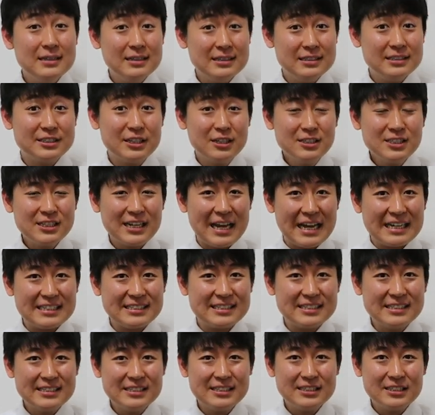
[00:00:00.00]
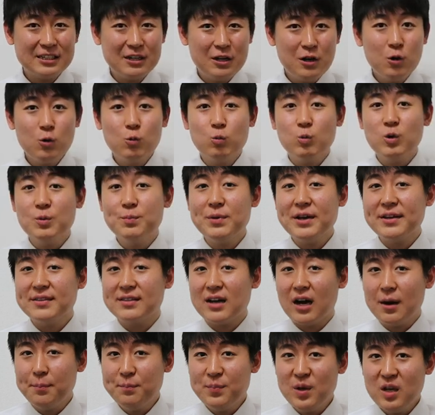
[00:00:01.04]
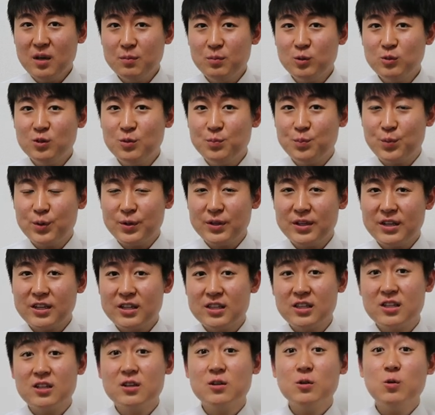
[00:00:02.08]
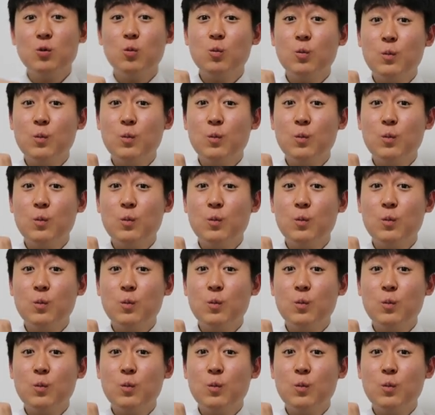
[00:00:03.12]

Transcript: In such cases, we may not be able to predict